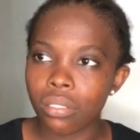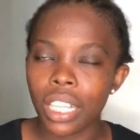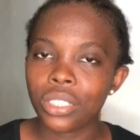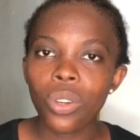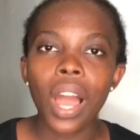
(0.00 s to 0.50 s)

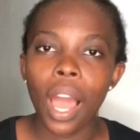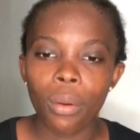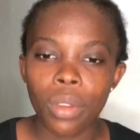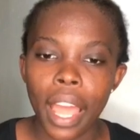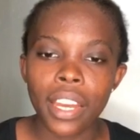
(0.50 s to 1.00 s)
there's no
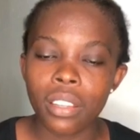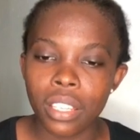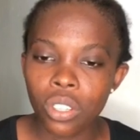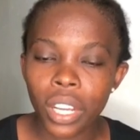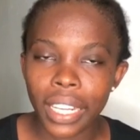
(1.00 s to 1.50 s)
how, and
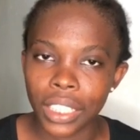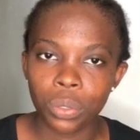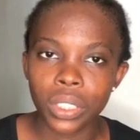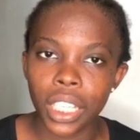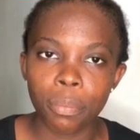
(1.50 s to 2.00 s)
no guy that's
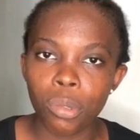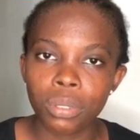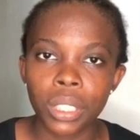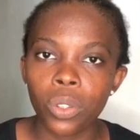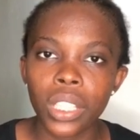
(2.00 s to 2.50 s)
one thing,
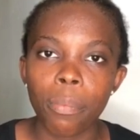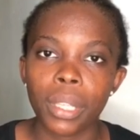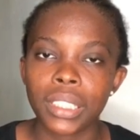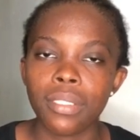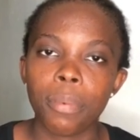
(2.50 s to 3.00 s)
if you go tell
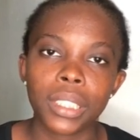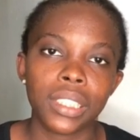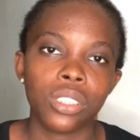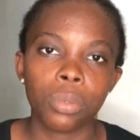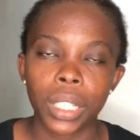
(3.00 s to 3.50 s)
person,
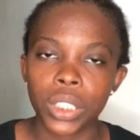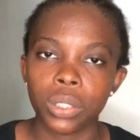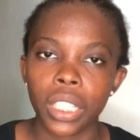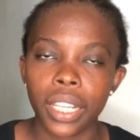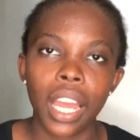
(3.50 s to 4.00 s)
person subscribe to
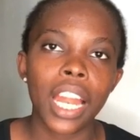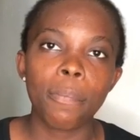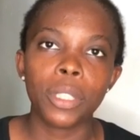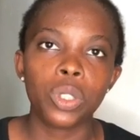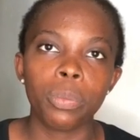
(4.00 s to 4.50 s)
your channel, and
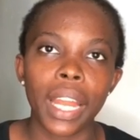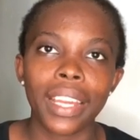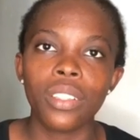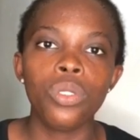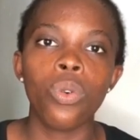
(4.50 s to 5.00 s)
the person will be
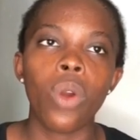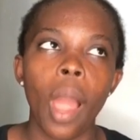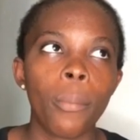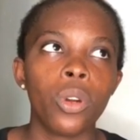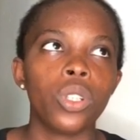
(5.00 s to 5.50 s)
like, no,
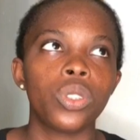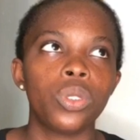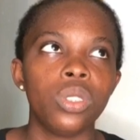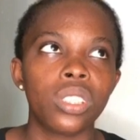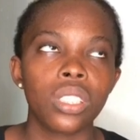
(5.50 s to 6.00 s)
I'm not going
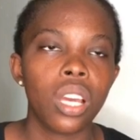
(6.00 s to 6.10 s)
to do it.